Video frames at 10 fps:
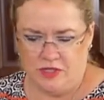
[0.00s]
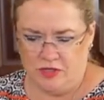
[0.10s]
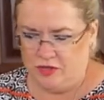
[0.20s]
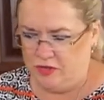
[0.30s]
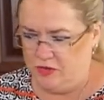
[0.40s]
to
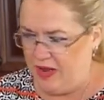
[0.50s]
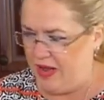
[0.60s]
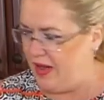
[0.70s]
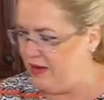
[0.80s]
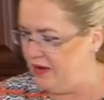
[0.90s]

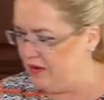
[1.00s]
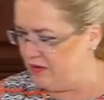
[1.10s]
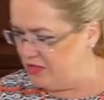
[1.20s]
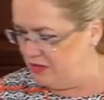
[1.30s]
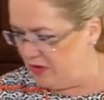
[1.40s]
add here
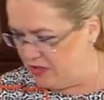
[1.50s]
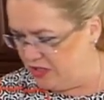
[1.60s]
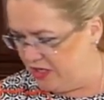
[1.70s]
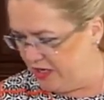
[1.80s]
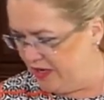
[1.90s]
to our
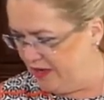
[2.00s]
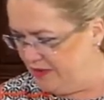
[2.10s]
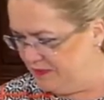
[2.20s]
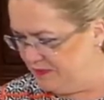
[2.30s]
chicken